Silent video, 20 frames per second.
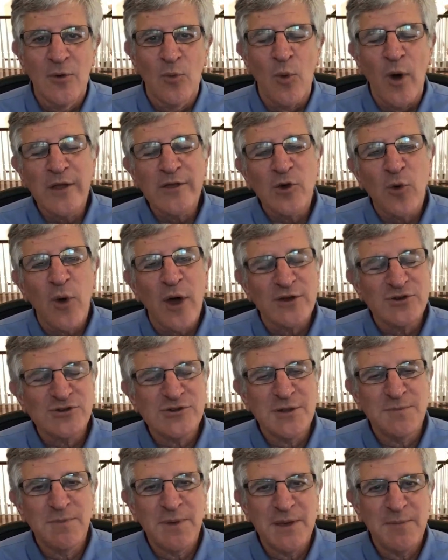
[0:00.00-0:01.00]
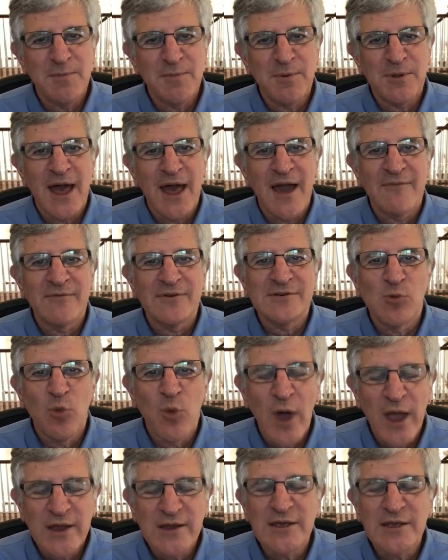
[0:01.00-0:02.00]
One question that people have is,
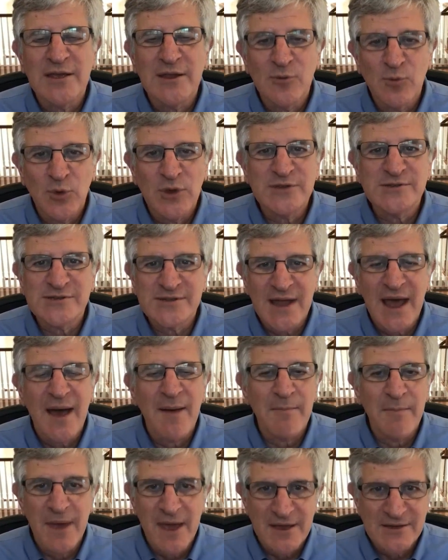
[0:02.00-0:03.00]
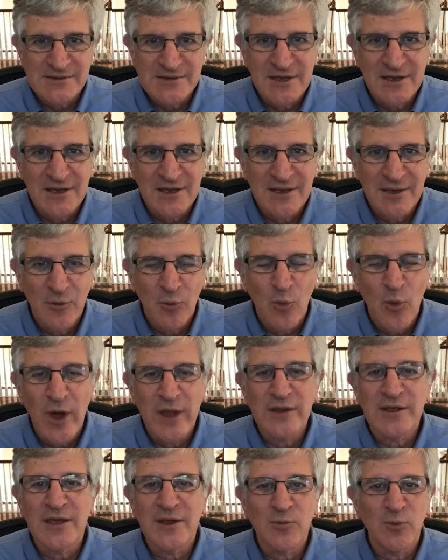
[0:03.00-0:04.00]
when can we stop masking?
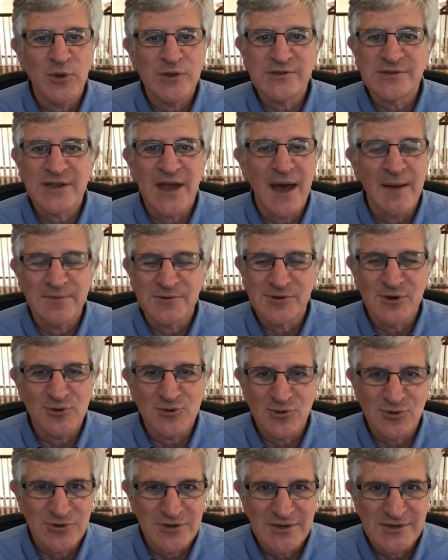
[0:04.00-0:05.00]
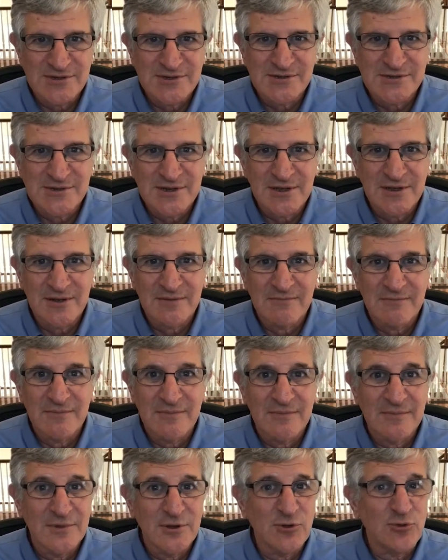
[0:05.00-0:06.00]
When can we stop social distancing?
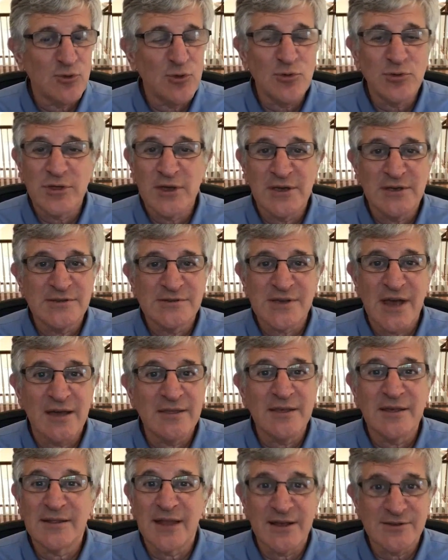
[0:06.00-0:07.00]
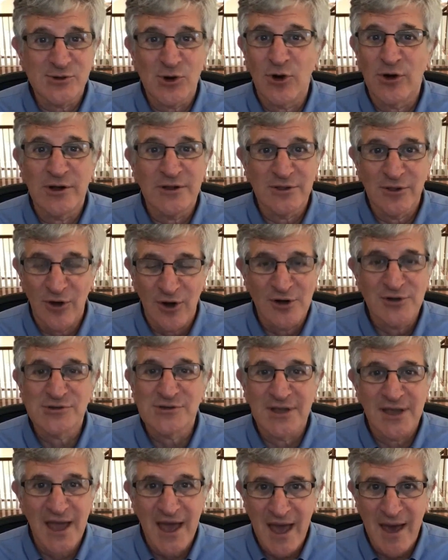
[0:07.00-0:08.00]
The truth is, I think that's already
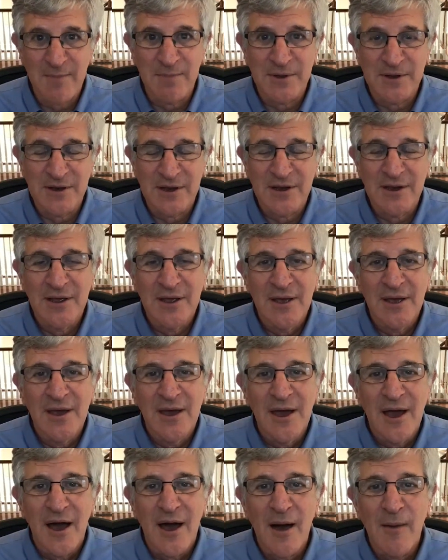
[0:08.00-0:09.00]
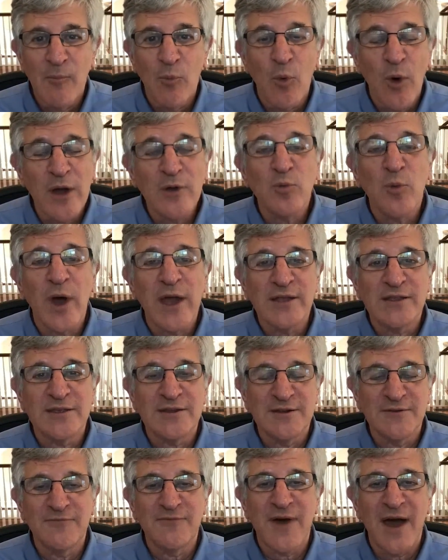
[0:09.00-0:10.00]
largely happened. One way to
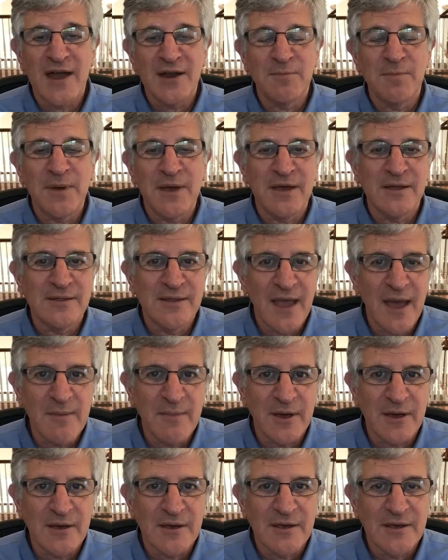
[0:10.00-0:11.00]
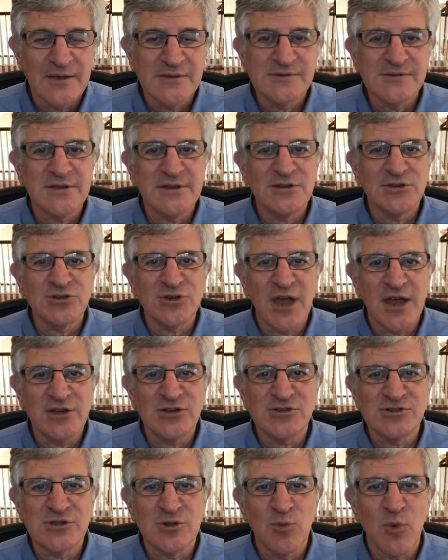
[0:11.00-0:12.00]
define a pandemic is that it
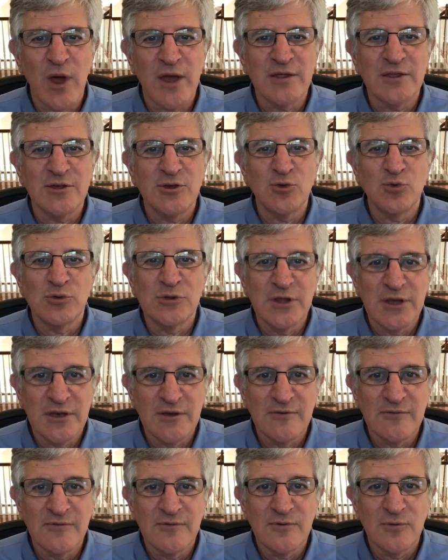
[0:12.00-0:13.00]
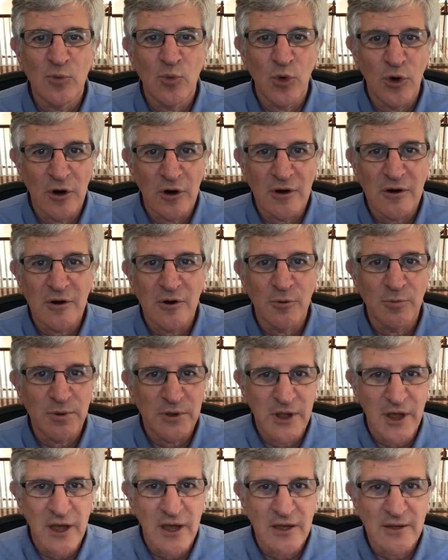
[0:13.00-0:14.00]
changes the way that you live, work, or
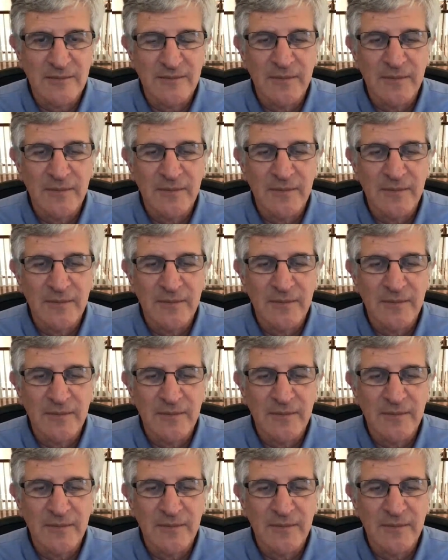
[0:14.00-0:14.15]
play,